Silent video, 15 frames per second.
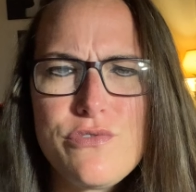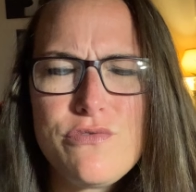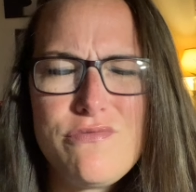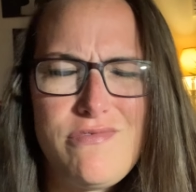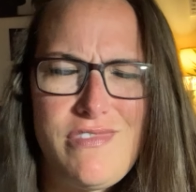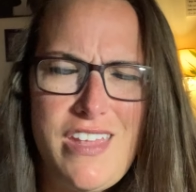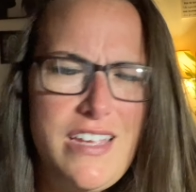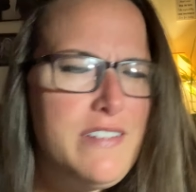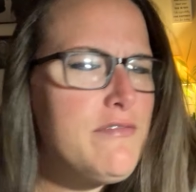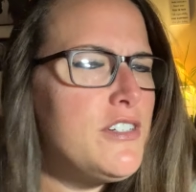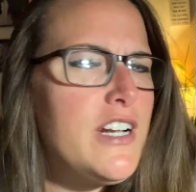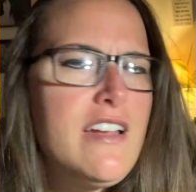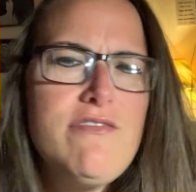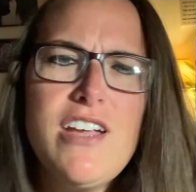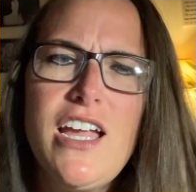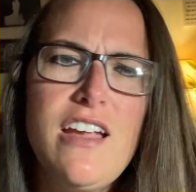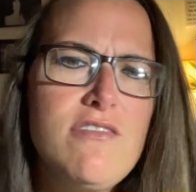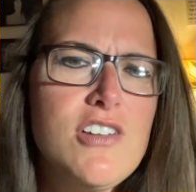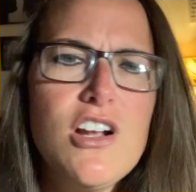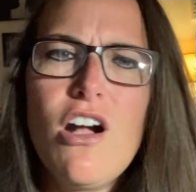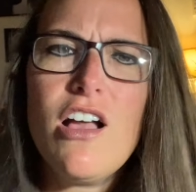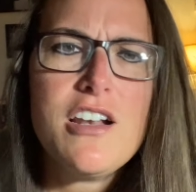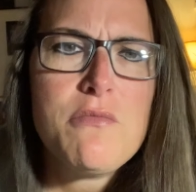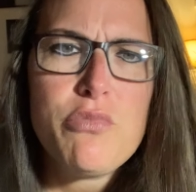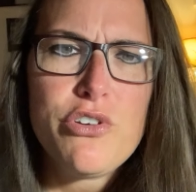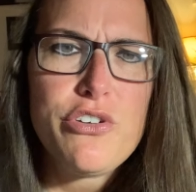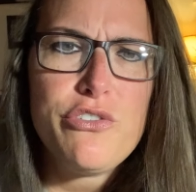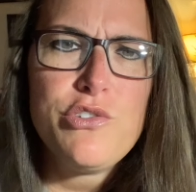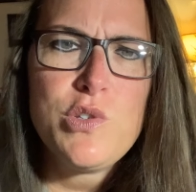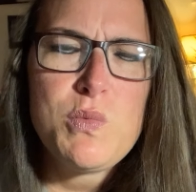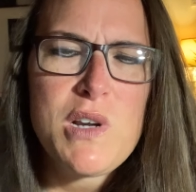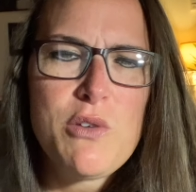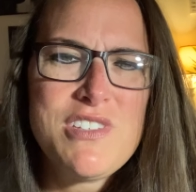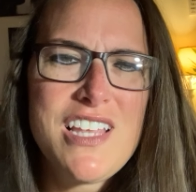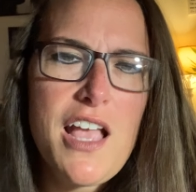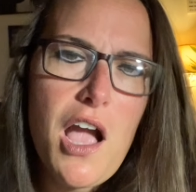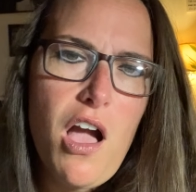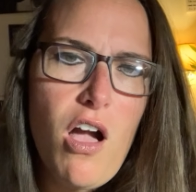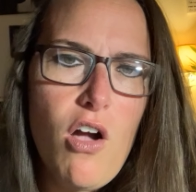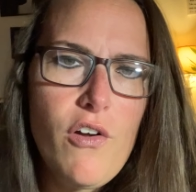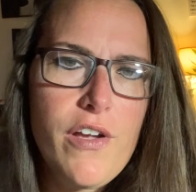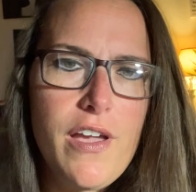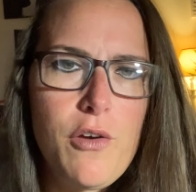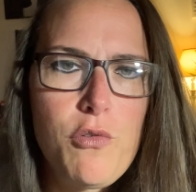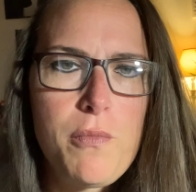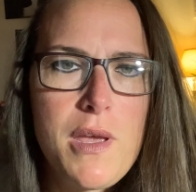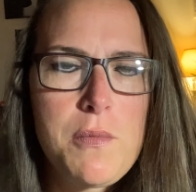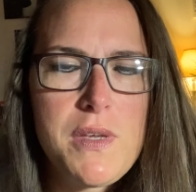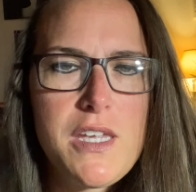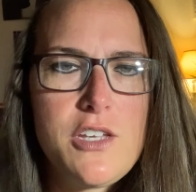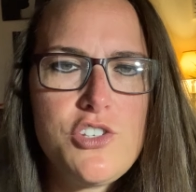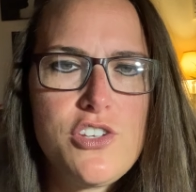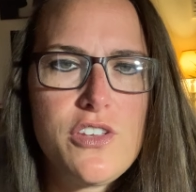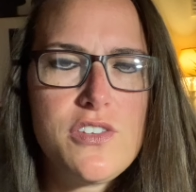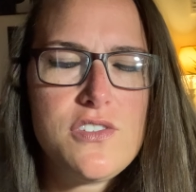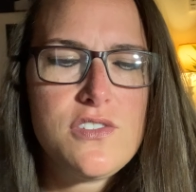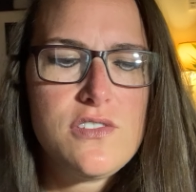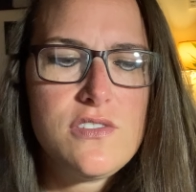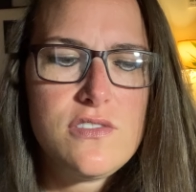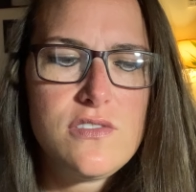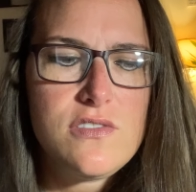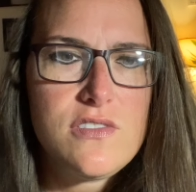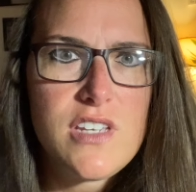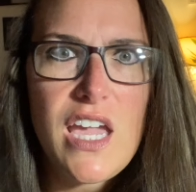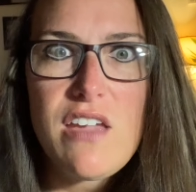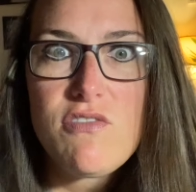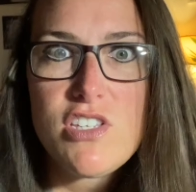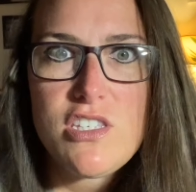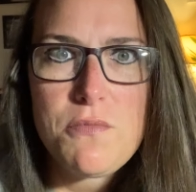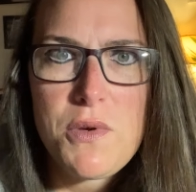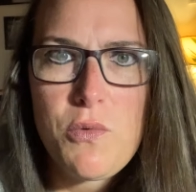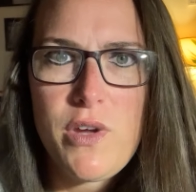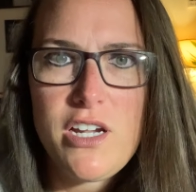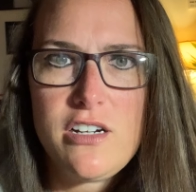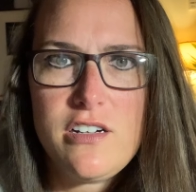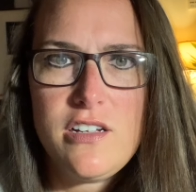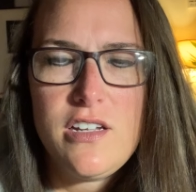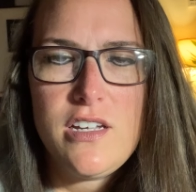Never have I ever gotten a bruise, but I was like, oh, okay, well, maybe he just gave it to me weird.